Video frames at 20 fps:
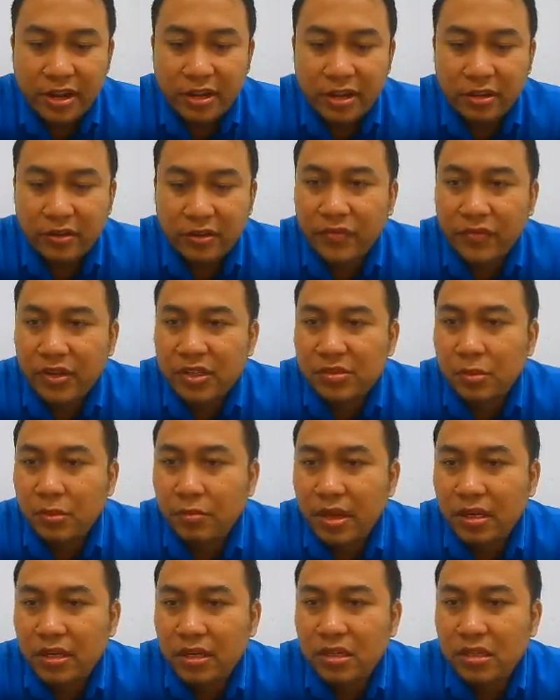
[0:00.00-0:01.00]
Investment
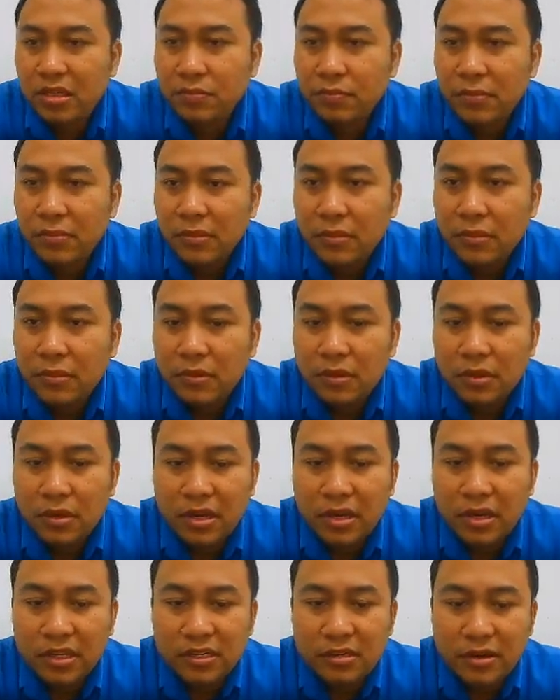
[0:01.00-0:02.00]
banker.
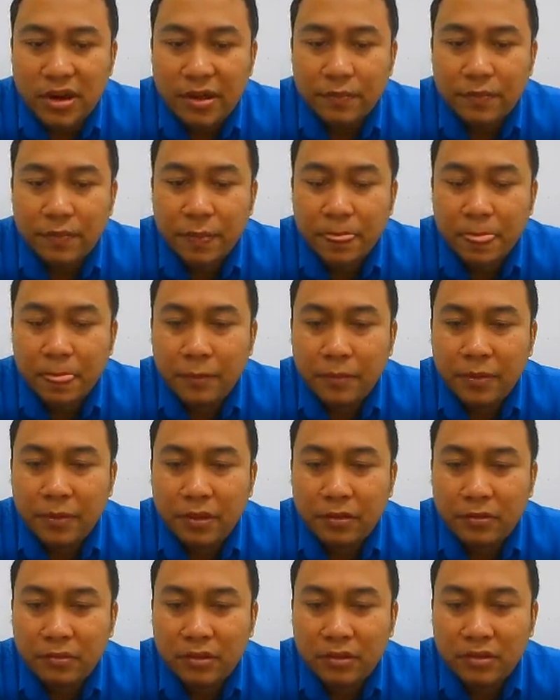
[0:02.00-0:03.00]
That is correct.
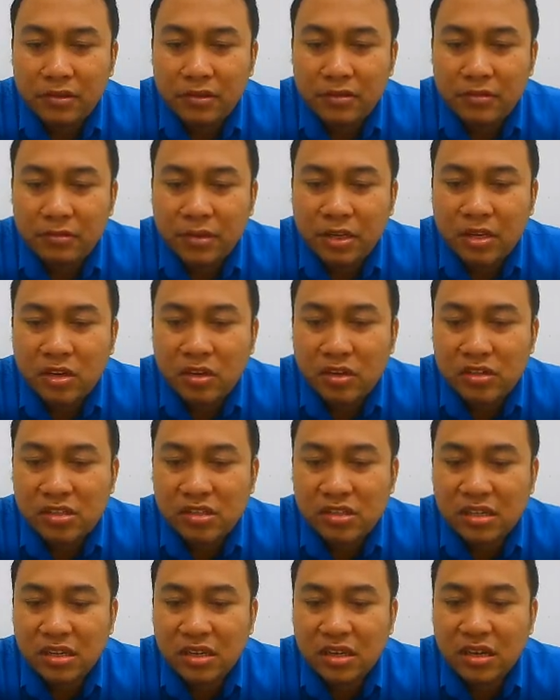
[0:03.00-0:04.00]
Yeah,
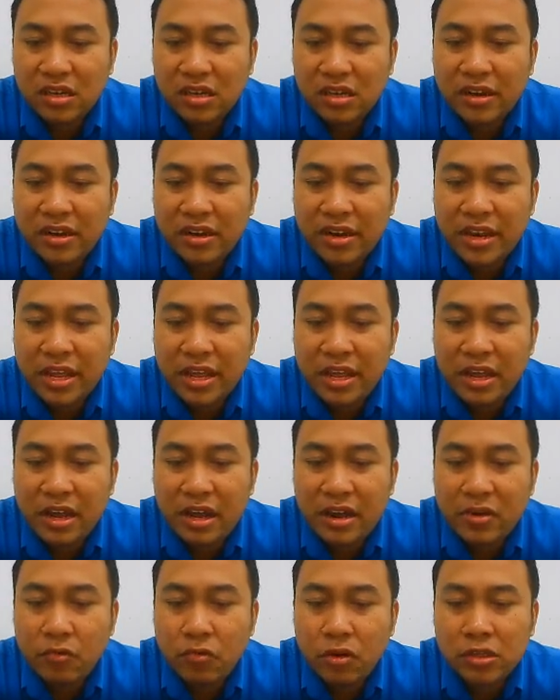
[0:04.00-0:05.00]
because they
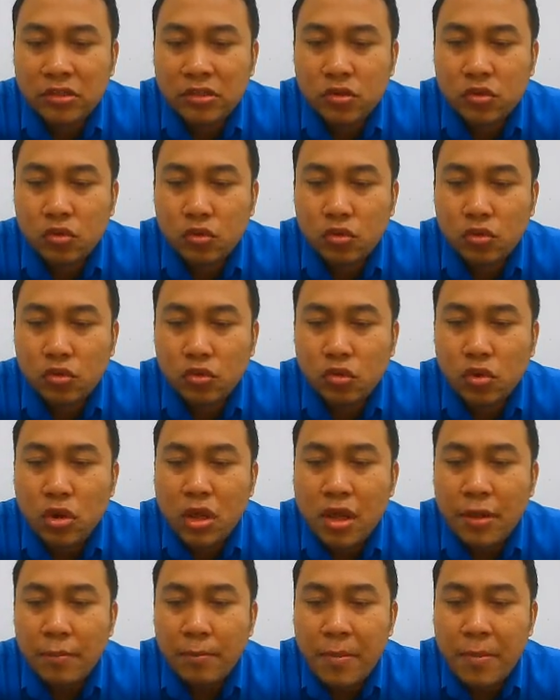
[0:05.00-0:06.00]
are the ones
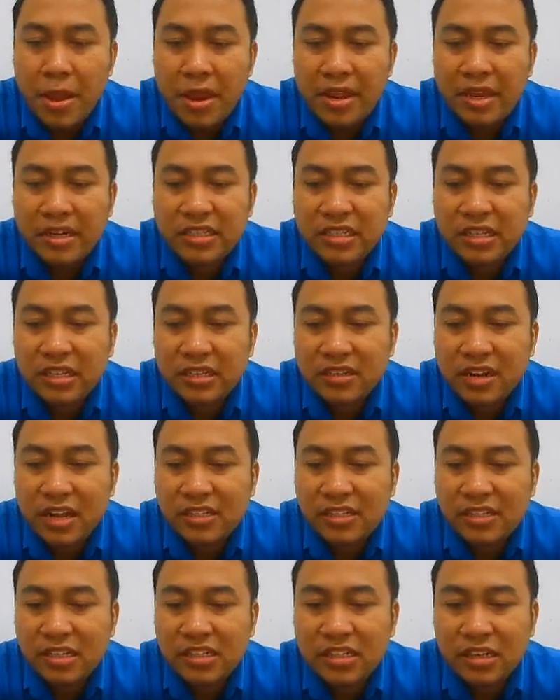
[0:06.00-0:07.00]
who manage the
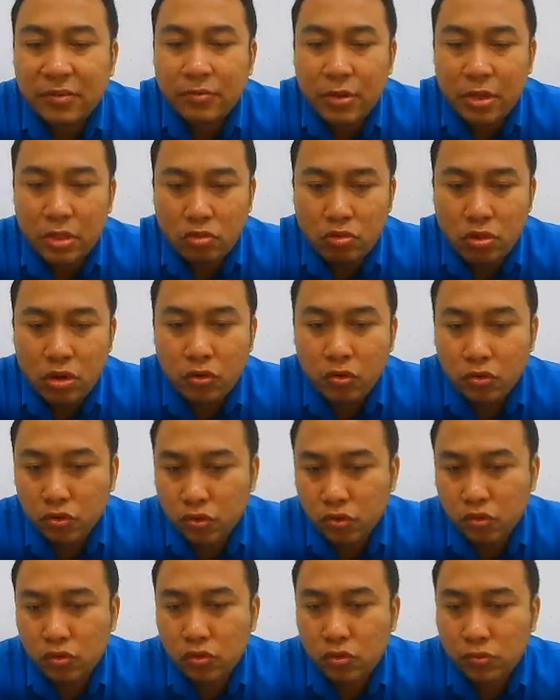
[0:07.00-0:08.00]
transaction between
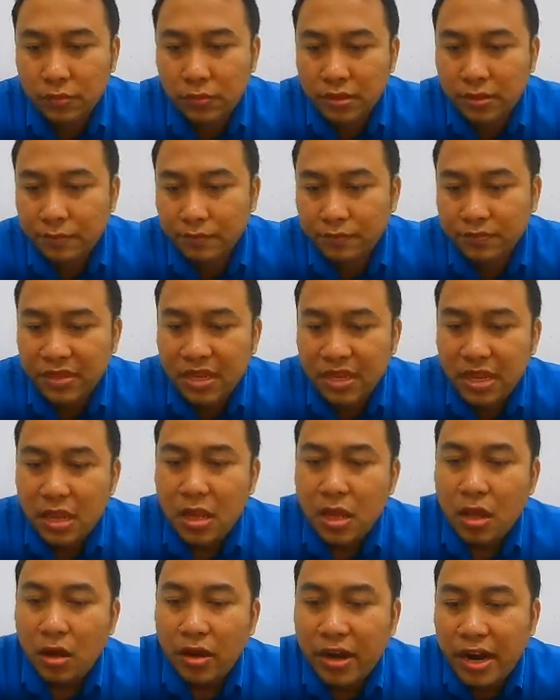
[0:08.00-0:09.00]
those two. Yeah.
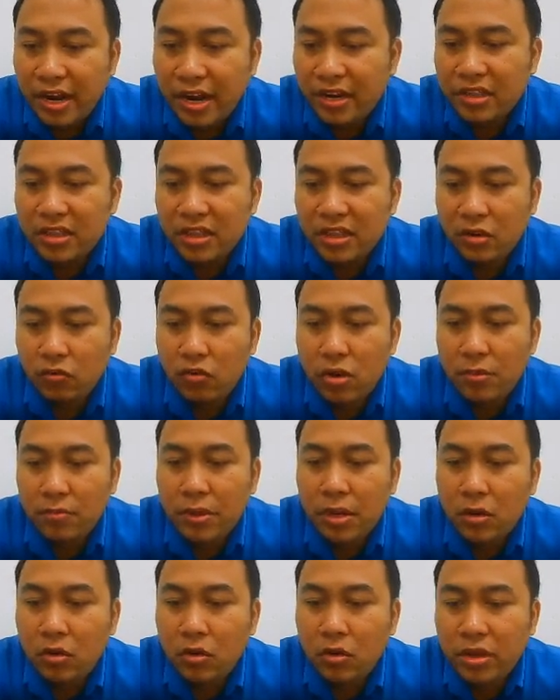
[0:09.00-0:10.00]
All right. The third one
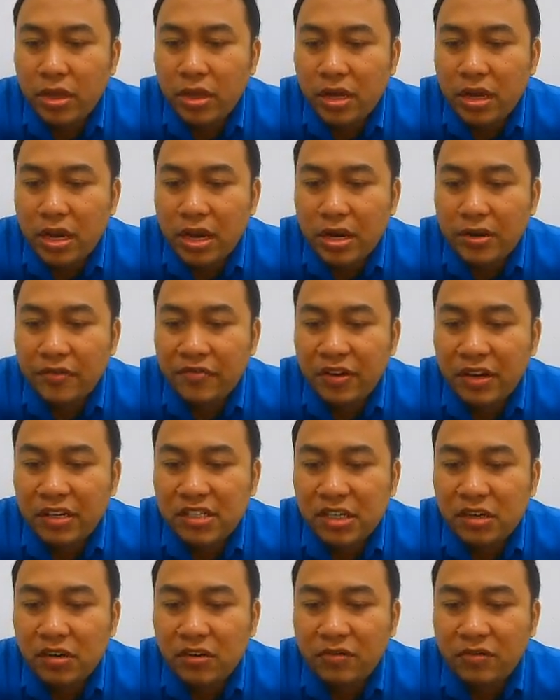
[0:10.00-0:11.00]
below here are the
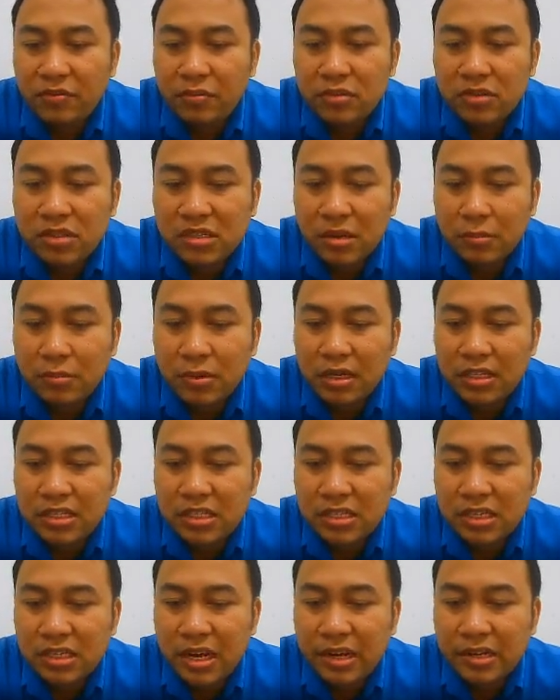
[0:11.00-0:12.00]
function of Bursa
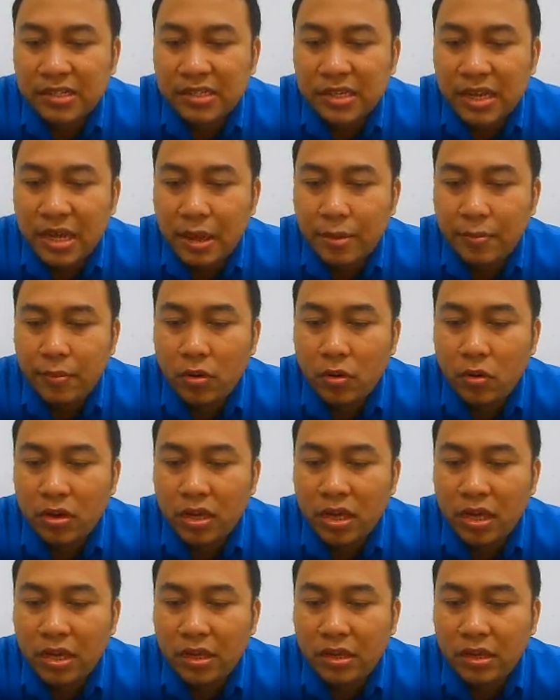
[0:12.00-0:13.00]
Malaysia, except
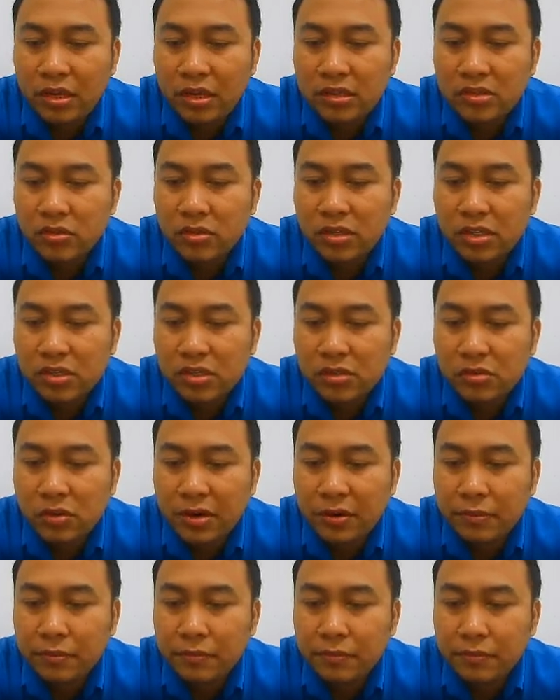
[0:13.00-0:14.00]
okay. So this one.